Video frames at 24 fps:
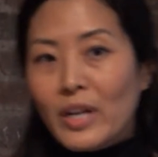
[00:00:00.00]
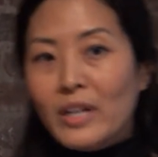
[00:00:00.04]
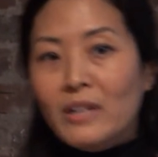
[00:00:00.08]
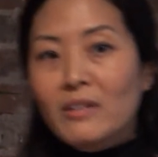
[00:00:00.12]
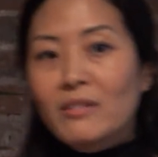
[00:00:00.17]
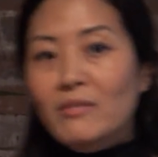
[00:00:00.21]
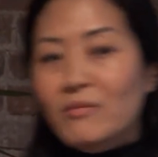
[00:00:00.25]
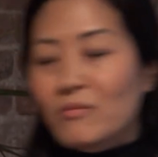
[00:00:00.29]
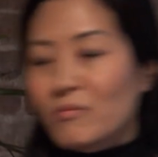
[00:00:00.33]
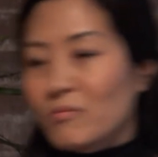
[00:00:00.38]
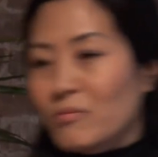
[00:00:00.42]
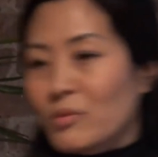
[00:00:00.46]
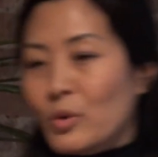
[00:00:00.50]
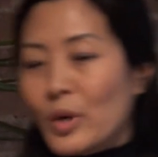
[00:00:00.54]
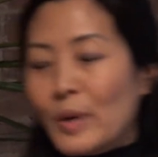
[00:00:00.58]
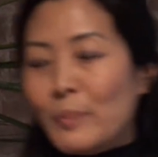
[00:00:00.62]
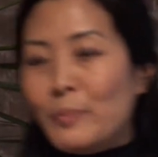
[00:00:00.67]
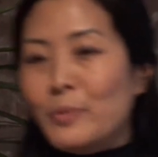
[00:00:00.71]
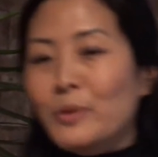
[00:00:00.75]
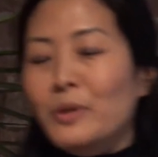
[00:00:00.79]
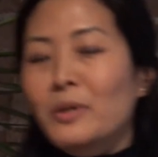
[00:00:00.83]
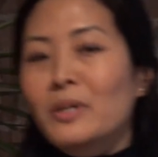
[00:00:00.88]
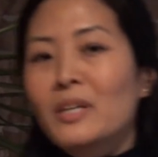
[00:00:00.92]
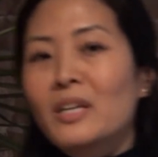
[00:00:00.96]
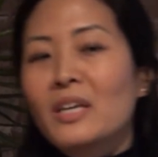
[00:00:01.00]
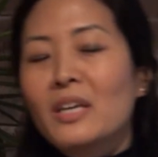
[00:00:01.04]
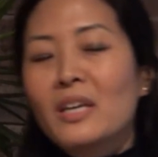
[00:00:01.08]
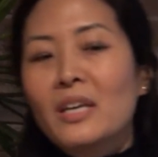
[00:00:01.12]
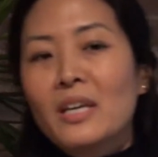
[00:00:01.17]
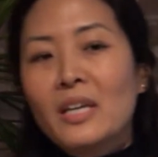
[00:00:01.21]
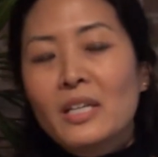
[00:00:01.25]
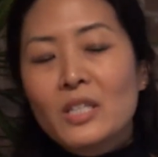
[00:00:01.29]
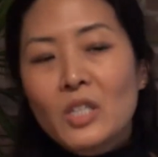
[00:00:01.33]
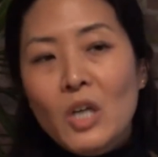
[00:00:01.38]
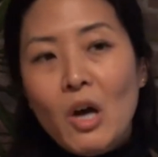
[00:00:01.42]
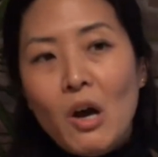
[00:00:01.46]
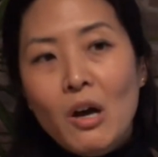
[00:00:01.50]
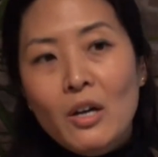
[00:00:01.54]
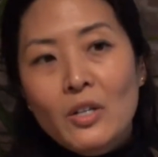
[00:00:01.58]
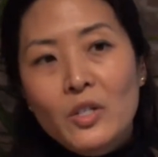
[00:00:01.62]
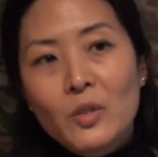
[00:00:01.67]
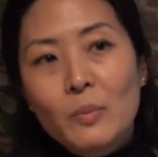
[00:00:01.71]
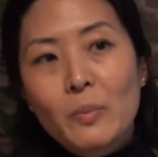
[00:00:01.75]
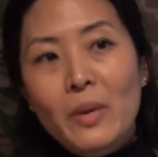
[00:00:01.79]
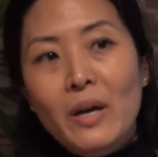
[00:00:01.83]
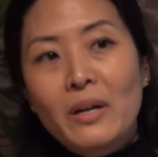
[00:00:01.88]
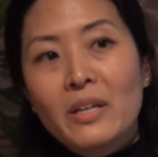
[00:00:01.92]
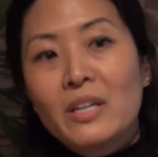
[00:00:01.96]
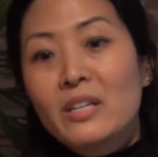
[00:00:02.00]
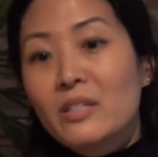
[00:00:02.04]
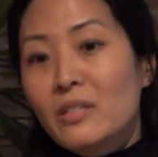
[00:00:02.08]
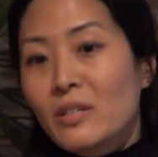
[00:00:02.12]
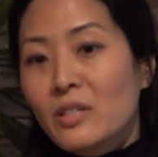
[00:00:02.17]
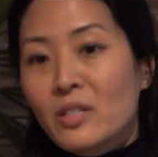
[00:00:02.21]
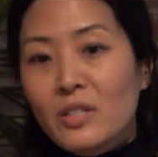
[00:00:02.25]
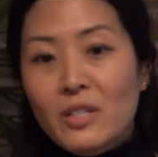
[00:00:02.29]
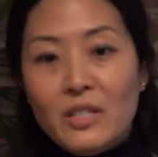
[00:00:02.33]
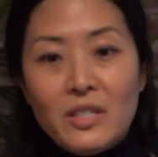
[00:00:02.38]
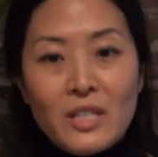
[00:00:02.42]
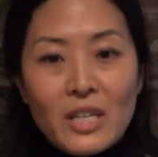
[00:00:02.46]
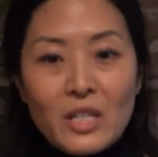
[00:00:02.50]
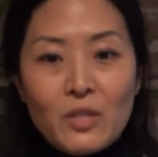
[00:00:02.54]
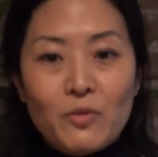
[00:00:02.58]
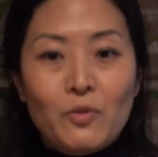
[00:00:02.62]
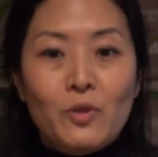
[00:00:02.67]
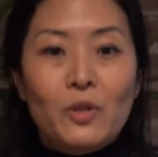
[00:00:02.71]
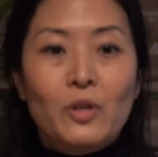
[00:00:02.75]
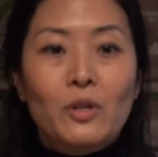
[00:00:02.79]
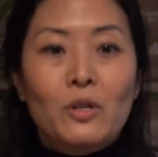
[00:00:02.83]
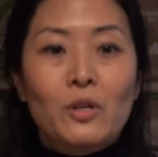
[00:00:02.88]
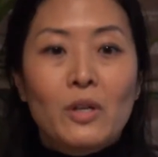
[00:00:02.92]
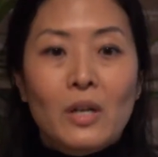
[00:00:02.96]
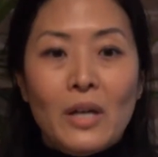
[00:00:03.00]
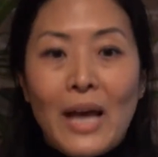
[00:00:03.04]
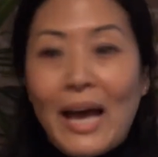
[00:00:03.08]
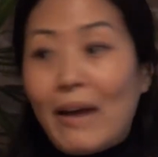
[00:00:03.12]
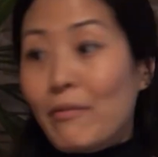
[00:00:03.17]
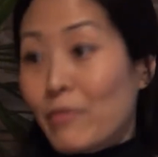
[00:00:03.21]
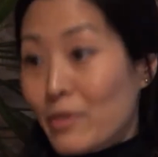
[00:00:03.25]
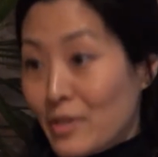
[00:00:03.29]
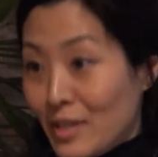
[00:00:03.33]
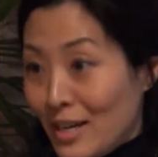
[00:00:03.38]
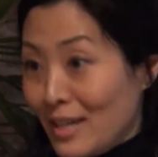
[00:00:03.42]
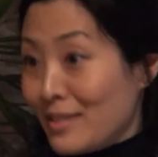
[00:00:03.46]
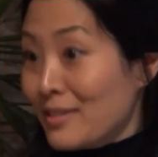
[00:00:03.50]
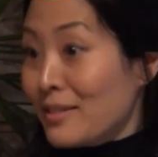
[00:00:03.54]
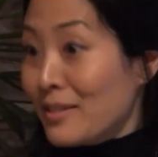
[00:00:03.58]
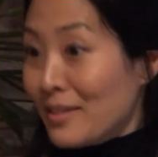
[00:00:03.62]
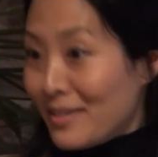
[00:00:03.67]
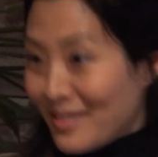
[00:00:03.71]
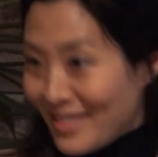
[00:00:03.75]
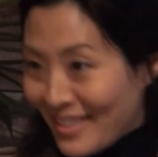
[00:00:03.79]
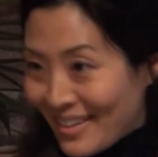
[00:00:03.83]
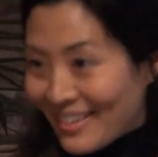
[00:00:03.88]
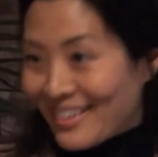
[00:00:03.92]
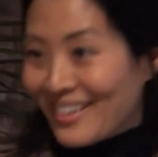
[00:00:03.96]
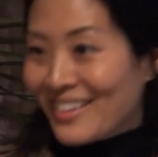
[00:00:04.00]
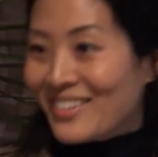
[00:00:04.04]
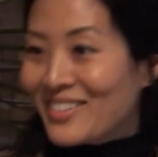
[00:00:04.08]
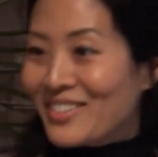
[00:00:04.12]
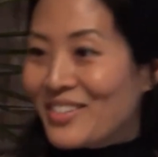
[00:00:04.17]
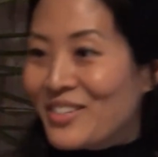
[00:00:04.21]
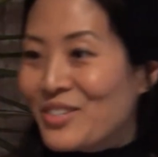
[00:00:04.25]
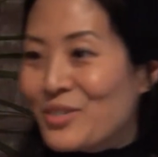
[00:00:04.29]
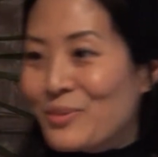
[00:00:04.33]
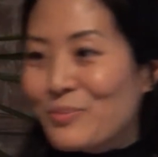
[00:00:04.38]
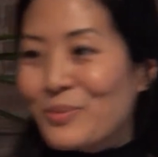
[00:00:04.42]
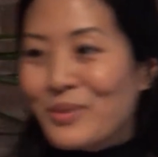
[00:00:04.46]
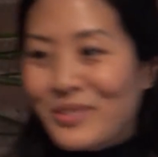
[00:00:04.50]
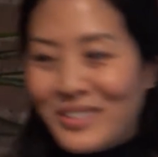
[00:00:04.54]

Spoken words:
Great book. He talks about, he's a successful advertising executive.